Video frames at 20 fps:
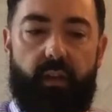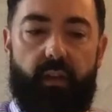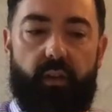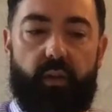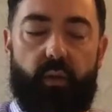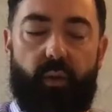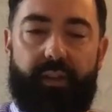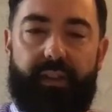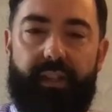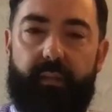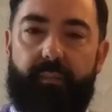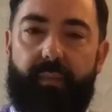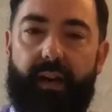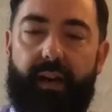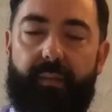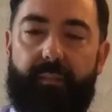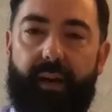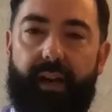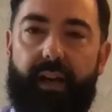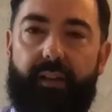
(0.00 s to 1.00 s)
So I think
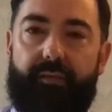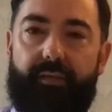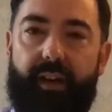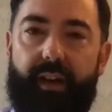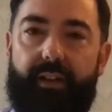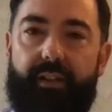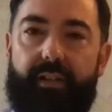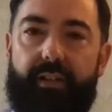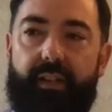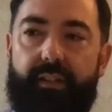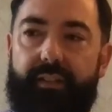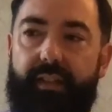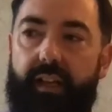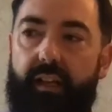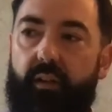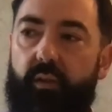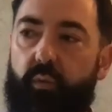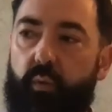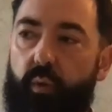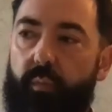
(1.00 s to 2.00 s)
my advice to
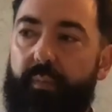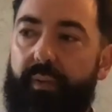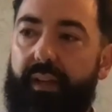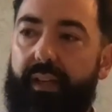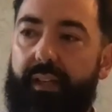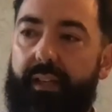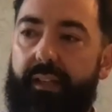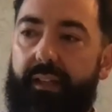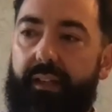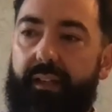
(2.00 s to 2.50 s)
yourselves would be